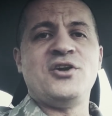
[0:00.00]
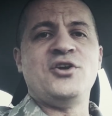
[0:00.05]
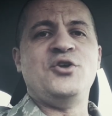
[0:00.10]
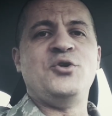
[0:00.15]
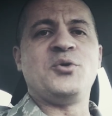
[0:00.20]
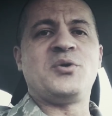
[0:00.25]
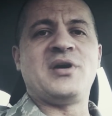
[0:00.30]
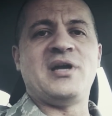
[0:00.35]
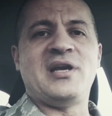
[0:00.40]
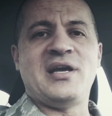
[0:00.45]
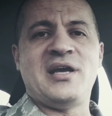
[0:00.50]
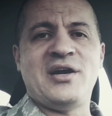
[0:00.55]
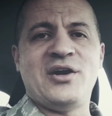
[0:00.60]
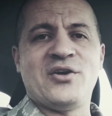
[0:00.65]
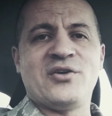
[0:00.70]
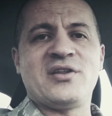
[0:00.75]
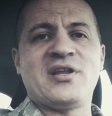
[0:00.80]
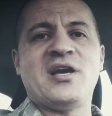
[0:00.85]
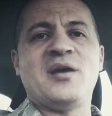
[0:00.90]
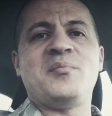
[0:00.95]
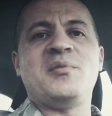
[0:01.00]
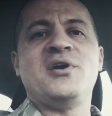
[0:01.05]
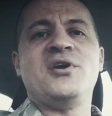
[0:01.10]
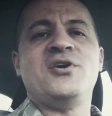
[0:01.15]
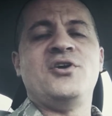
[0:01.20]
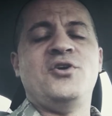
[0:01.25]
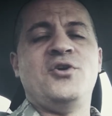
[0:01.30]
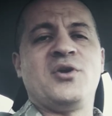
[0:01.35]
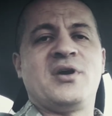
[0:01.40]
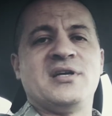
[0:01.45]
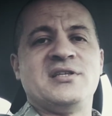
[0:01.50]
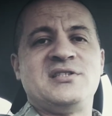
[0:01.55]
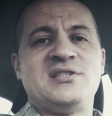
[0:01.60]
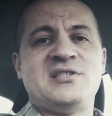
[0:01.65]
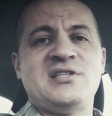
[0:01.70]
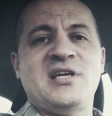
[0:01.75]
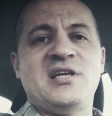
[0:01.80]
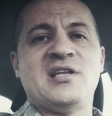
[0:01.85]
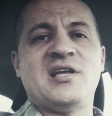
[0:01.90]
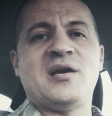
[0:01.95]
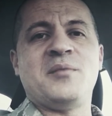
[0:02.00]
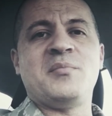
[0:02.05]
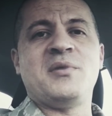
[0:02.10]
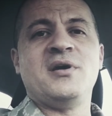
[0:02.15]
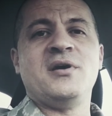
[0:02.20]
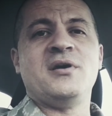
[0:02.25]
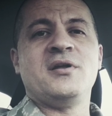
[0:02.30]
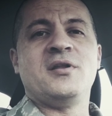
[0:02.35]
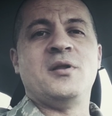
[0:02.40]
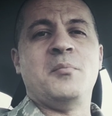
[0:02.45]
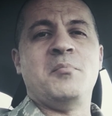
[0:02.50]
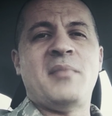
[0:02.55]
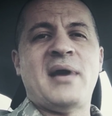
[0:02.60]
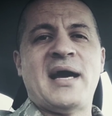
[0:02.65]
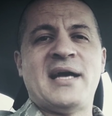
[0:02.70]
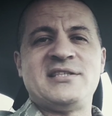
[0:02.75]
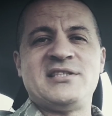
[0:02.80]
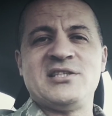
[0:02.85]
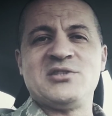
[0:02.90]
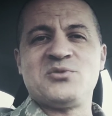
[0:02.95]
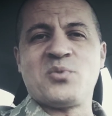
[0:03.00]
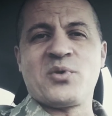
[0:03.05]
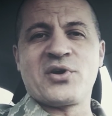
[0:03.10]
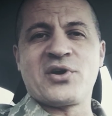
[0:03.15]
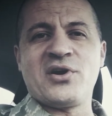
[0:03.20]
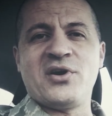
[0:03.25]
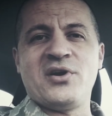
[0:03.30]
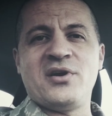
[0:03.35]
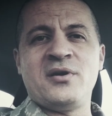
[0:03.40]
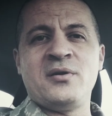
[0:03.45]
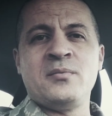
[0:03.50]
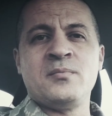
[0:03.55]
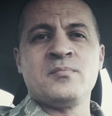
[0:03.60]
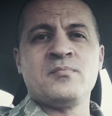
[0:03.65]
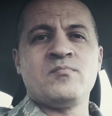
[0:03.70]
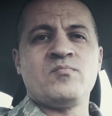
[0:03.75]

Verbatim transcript: You could hear them. You could see them. The matches were good.